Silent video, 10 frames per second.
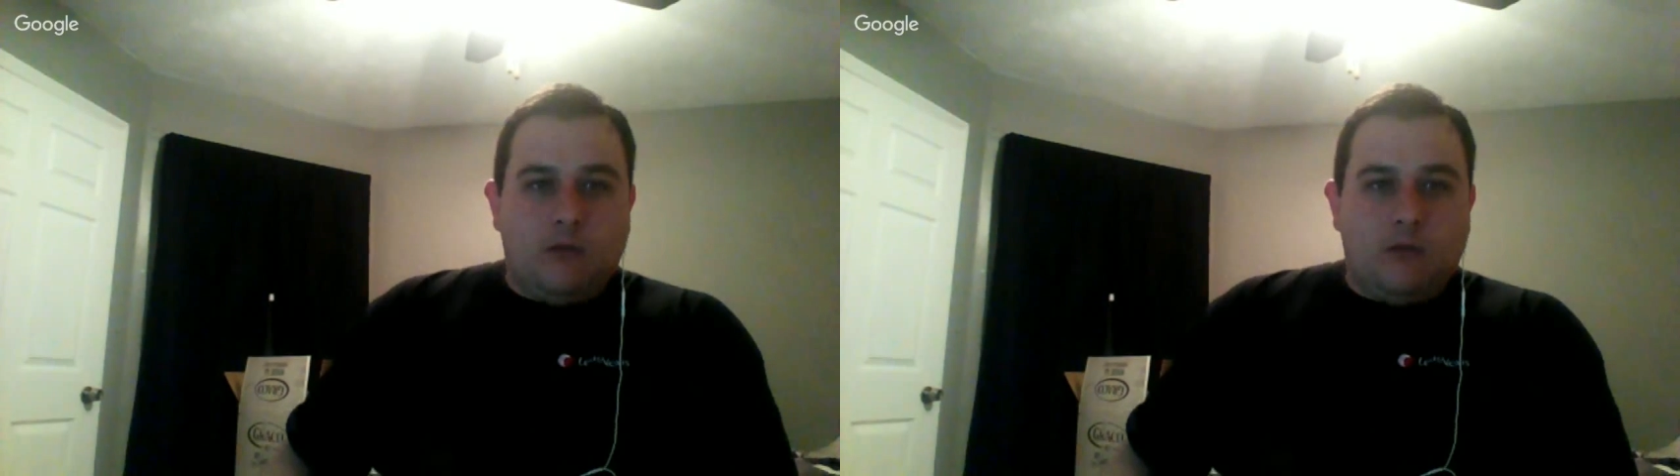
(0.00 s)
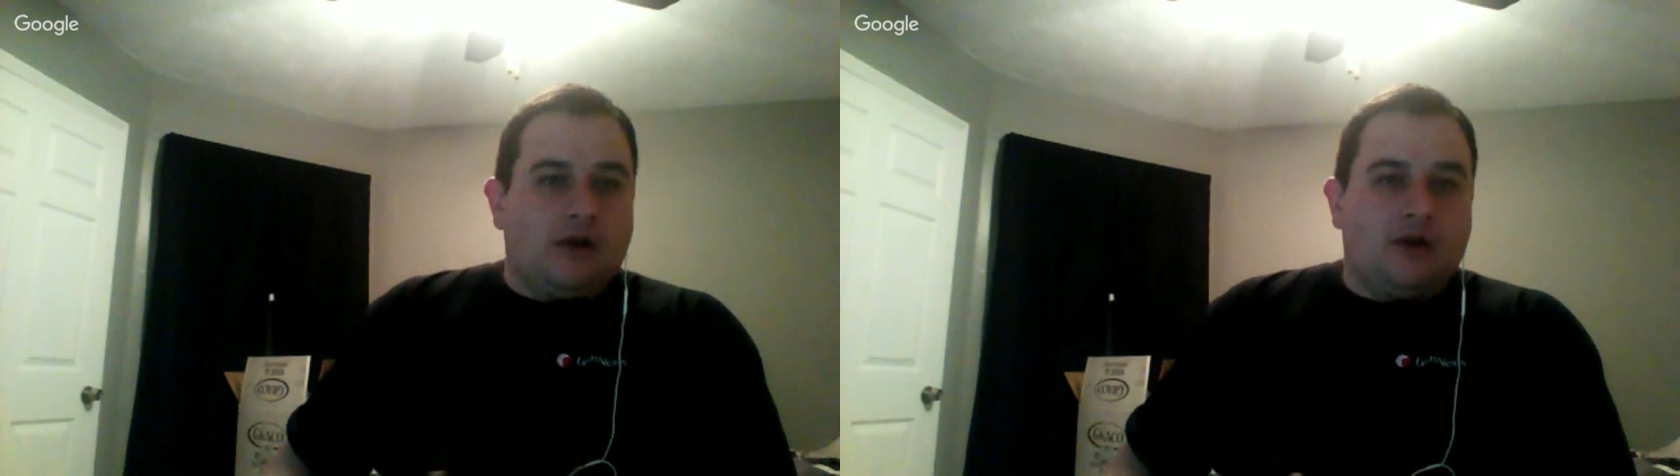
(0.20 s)

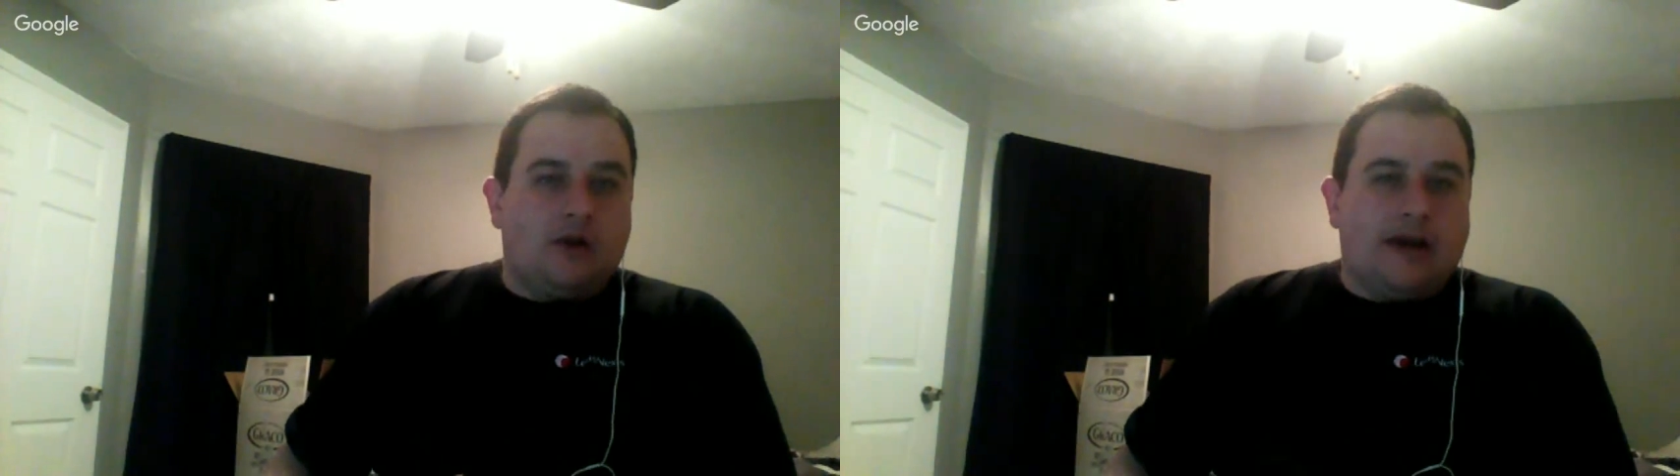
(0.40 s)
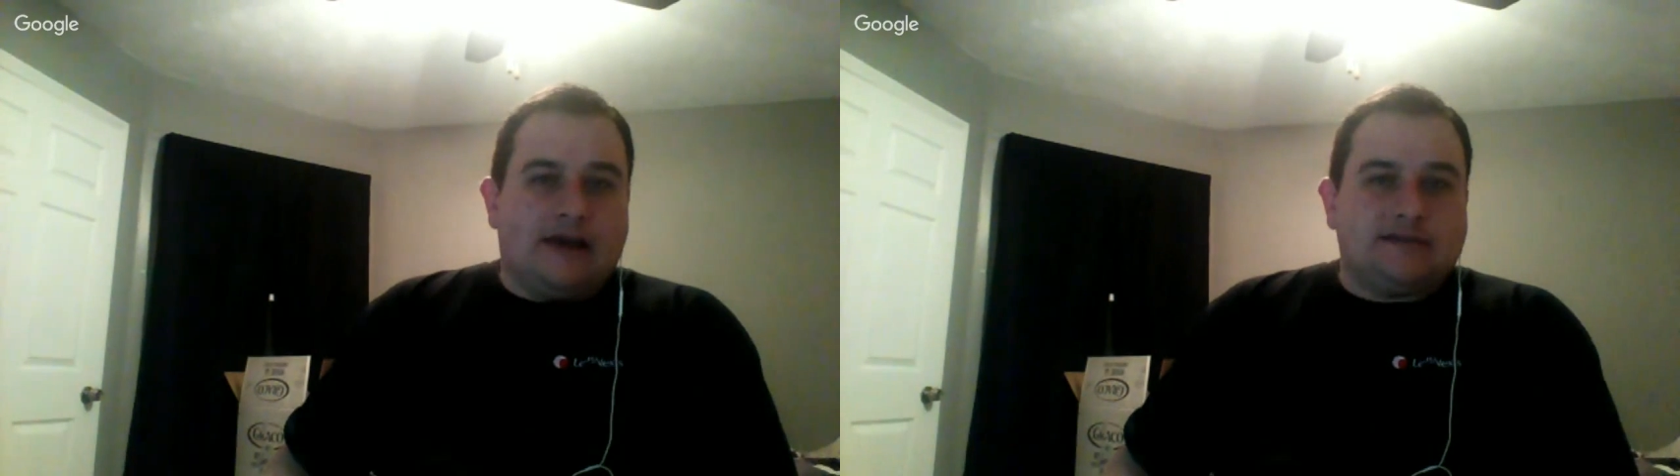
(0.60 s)
I
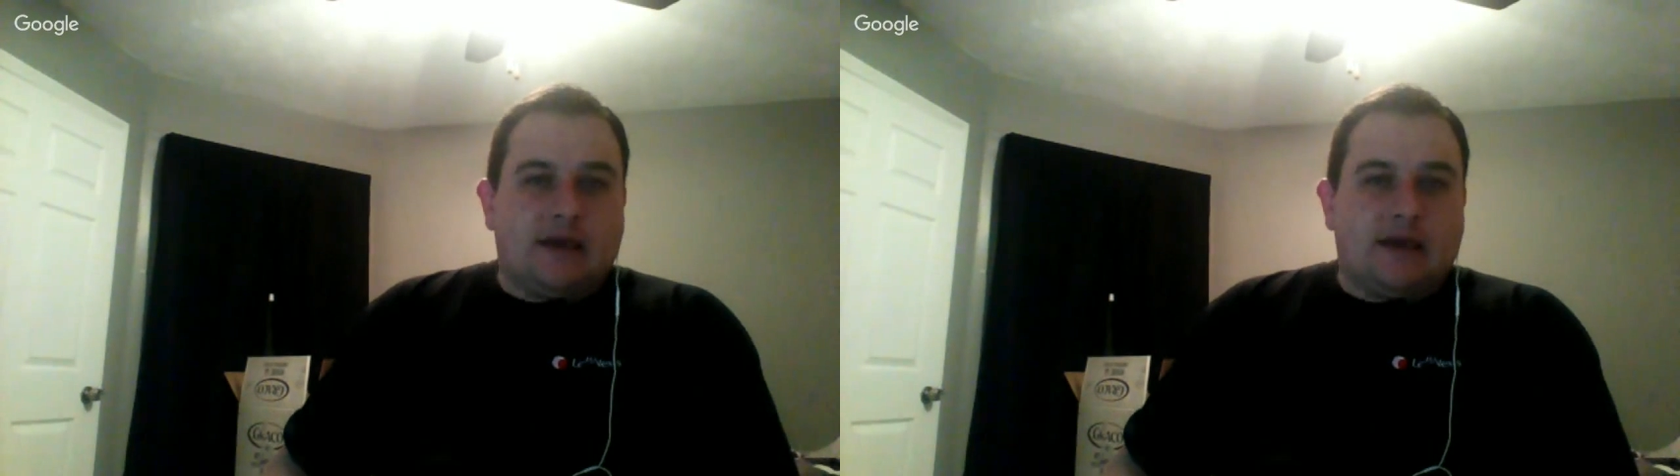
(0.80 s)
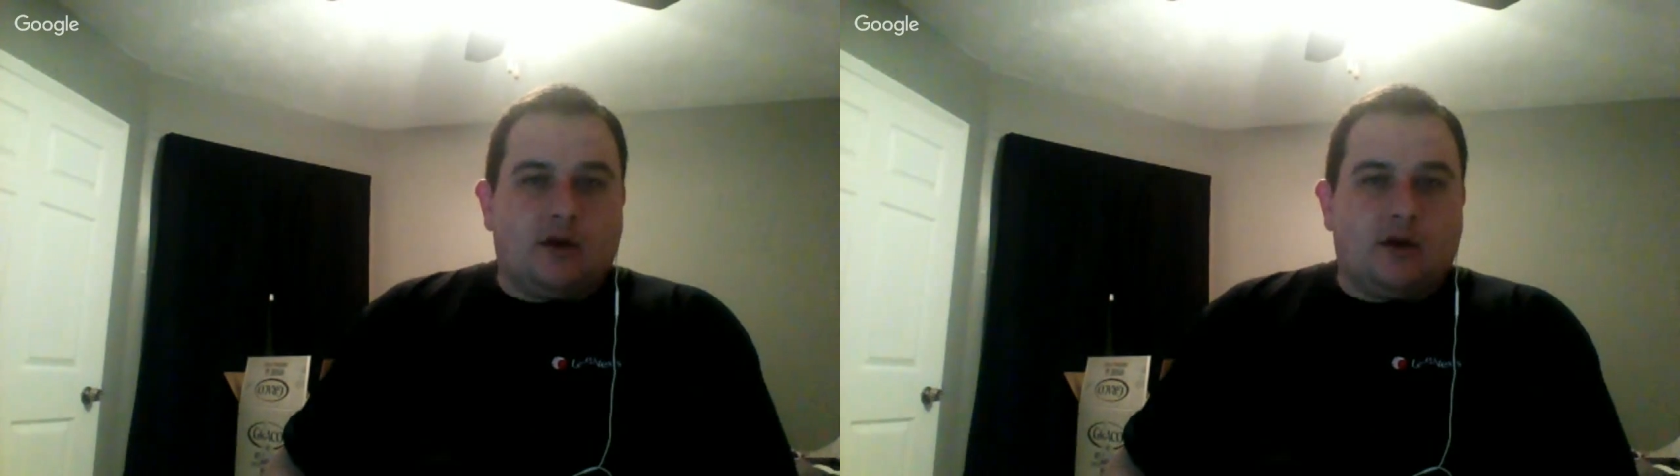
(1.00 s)
don't know. I
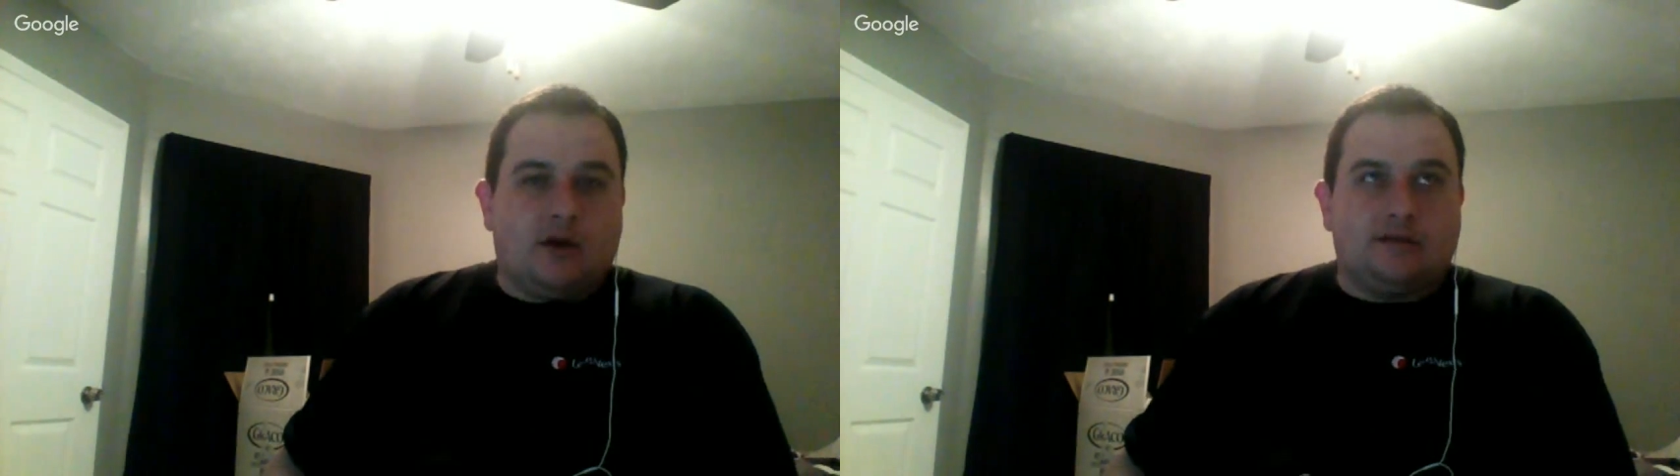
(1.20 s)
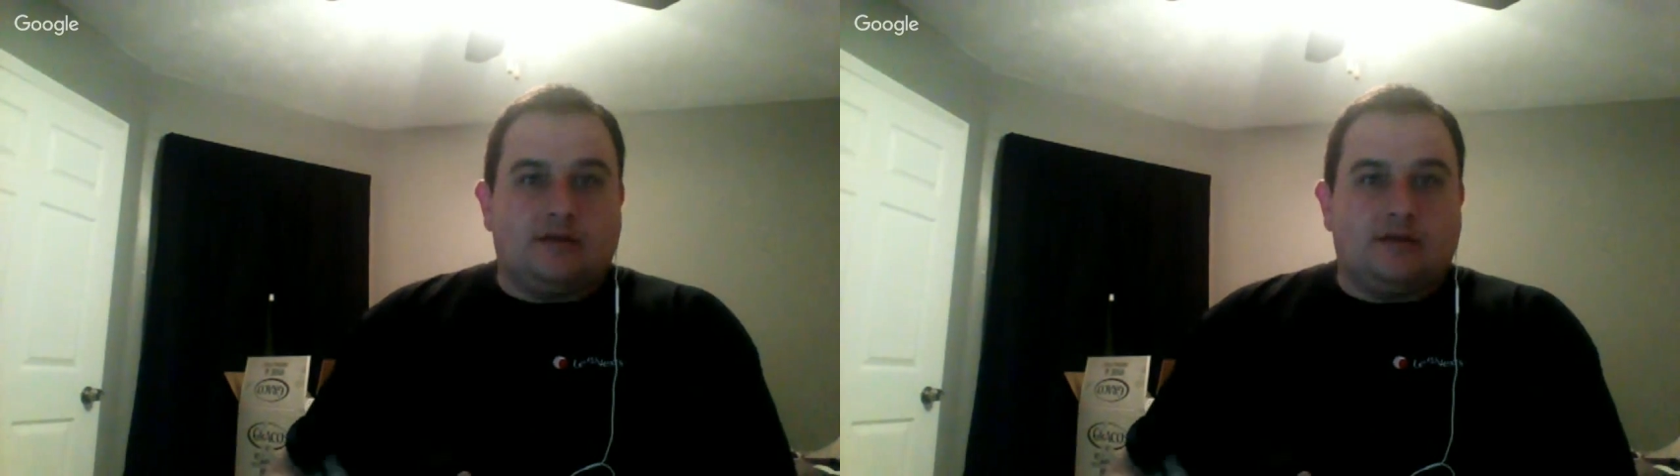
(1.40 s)
guess I equate